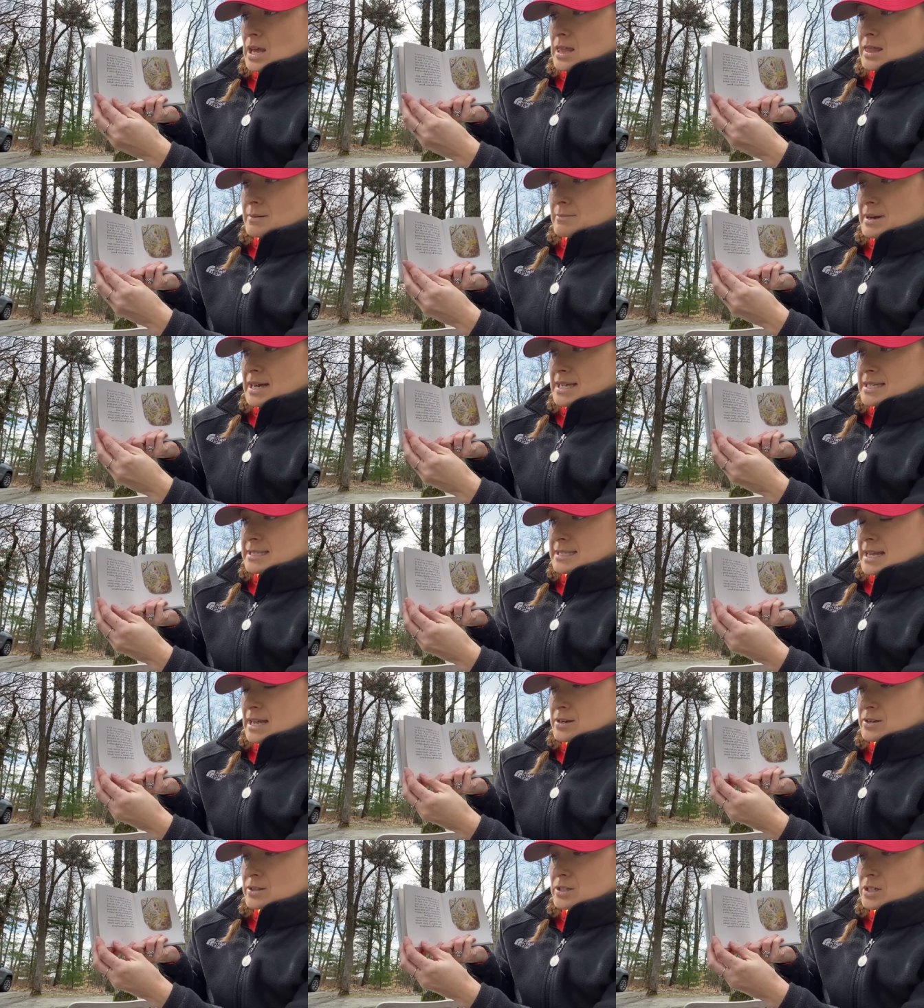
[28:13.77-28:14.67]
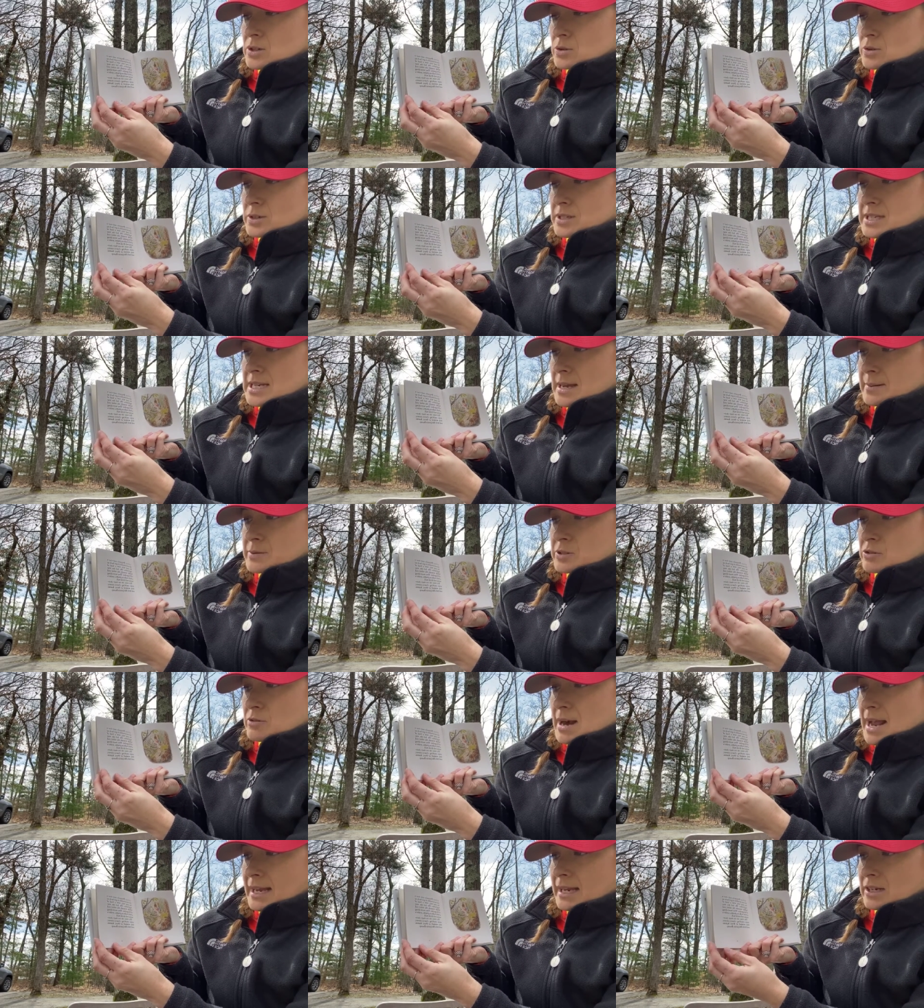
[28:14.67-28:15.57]
The mice sat on the doorsteps,
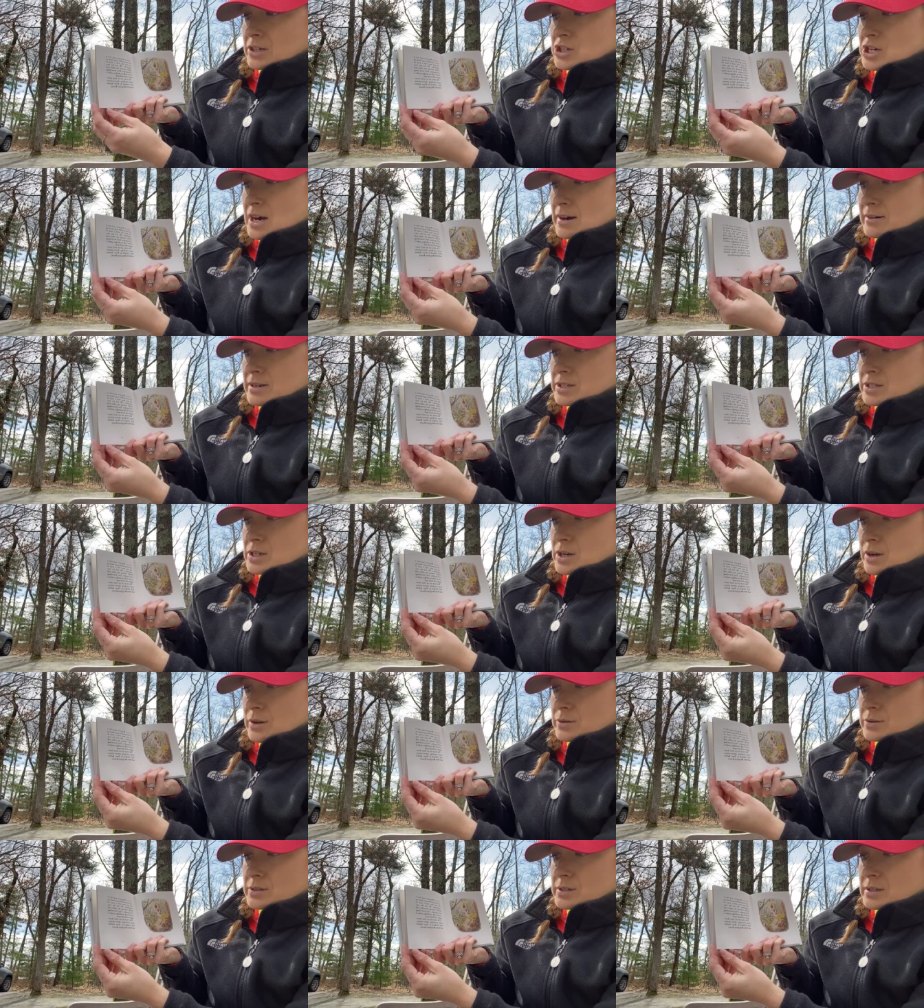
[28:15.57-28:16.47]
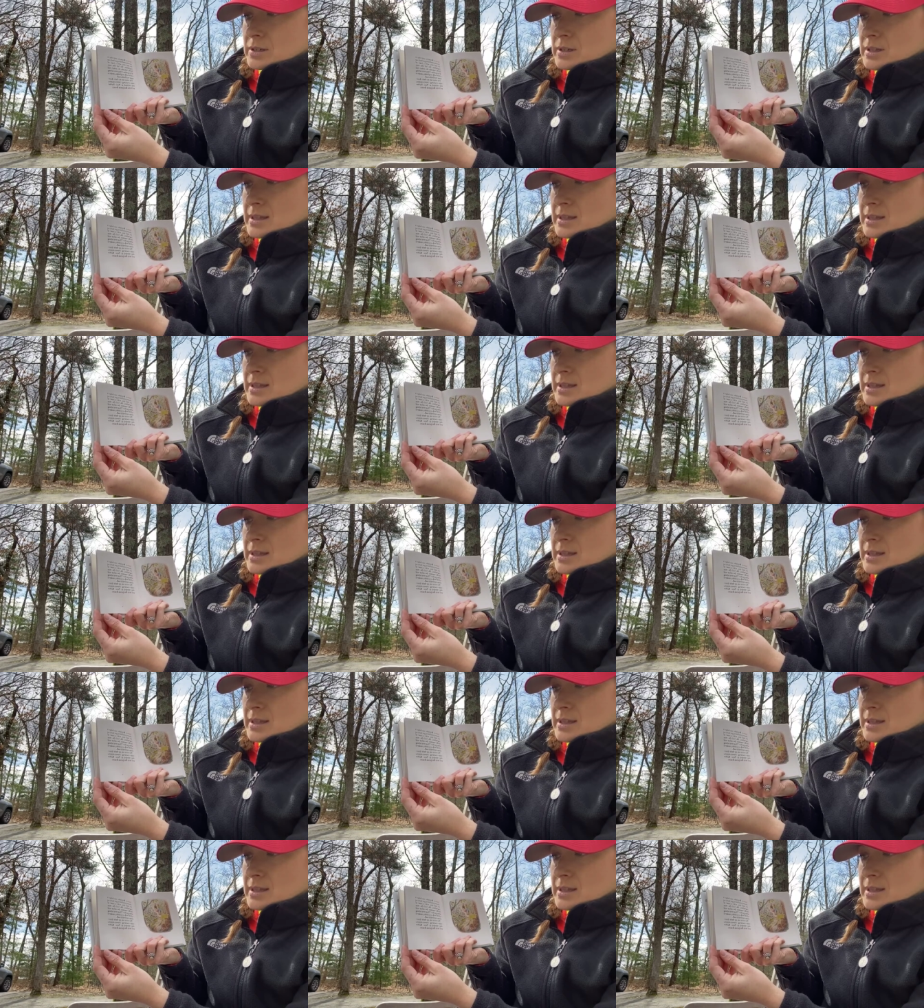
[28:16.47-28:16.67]
cracking cherry stones.